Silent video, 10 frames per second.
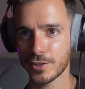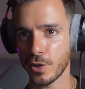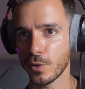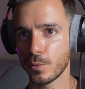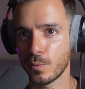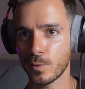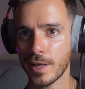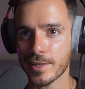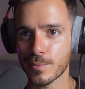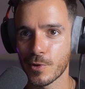So
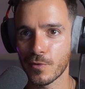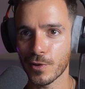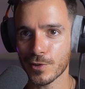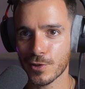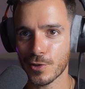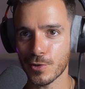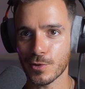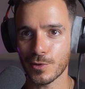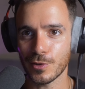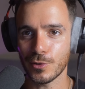let's move on
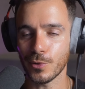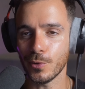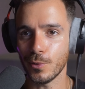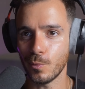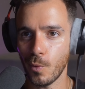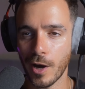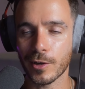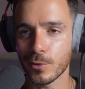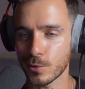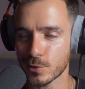to your
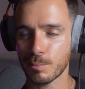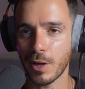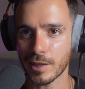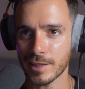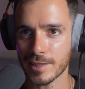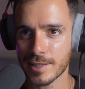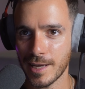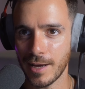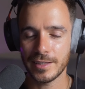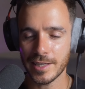workhorse plugins
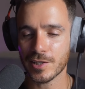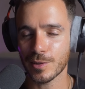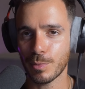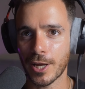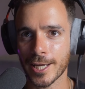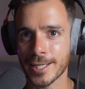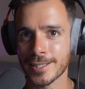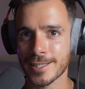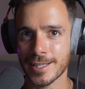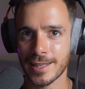now. These are the
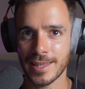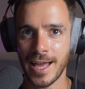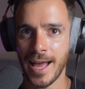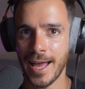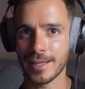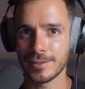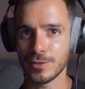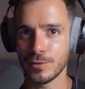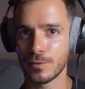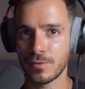plugins that
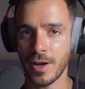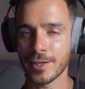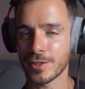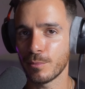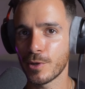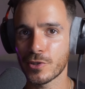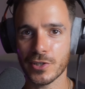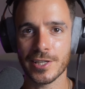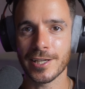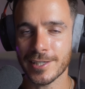you find are the most
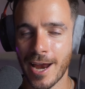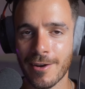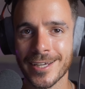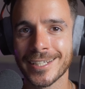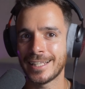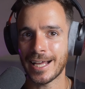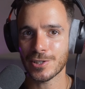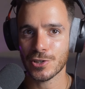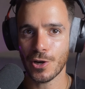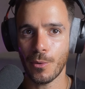utilitarian,
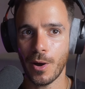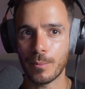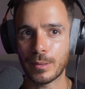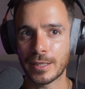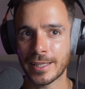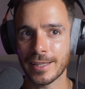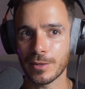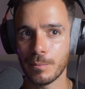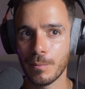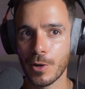that show up and
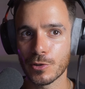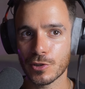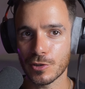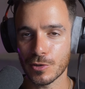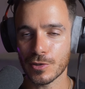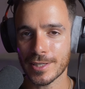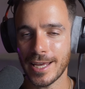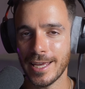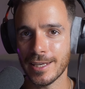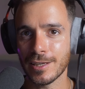get the most use
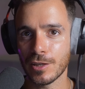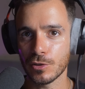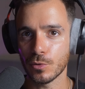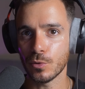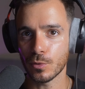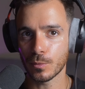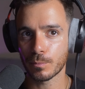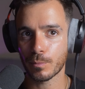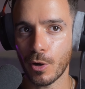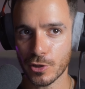in your
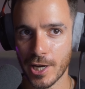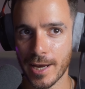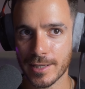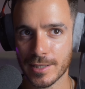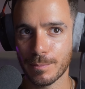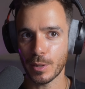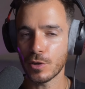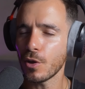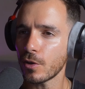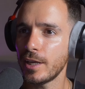projects, but
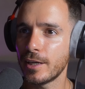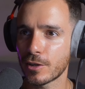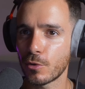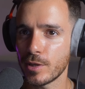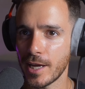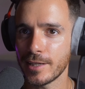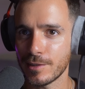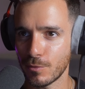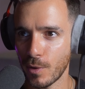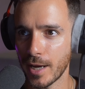not in a
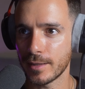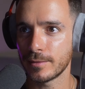creative way.